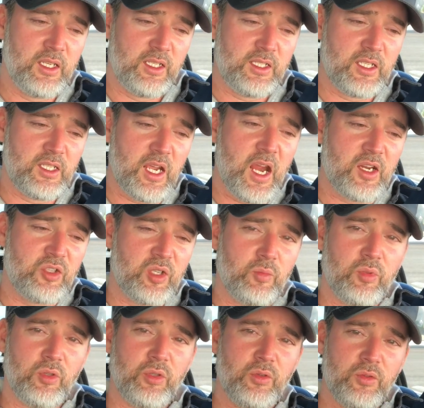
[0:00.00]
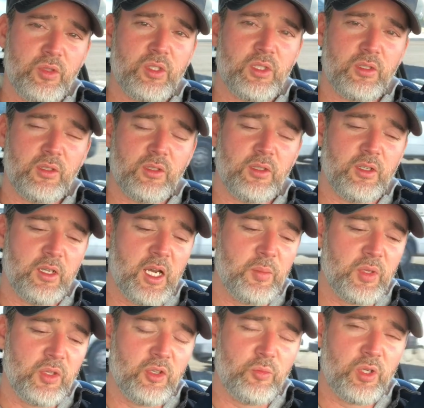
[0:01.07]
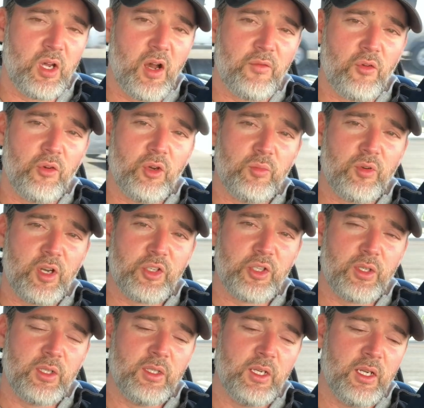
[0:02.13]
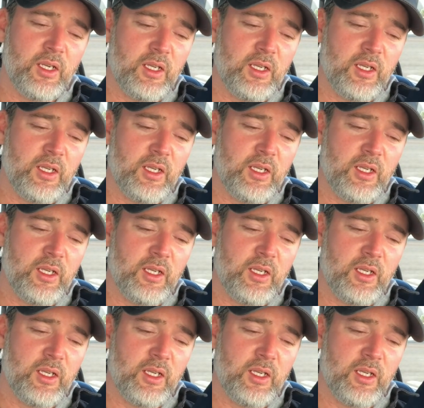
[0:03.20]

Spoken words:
He says it actually balloons up a little bit off oil pressure,